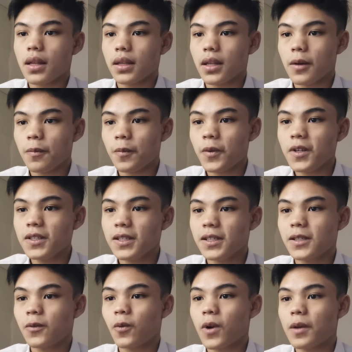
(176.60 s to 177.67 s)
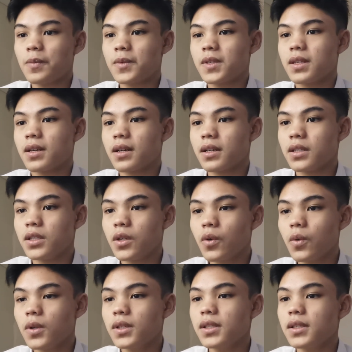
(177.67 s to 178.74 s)
The princess wrapped her
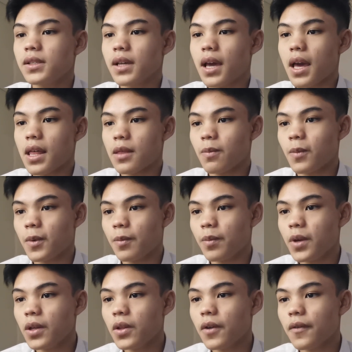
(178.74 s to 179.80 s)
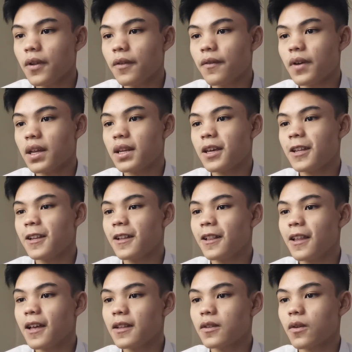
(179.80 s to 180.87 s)
jewels and a beautiful fan in a
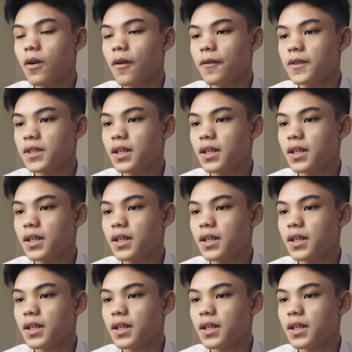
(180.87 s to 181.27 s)
length of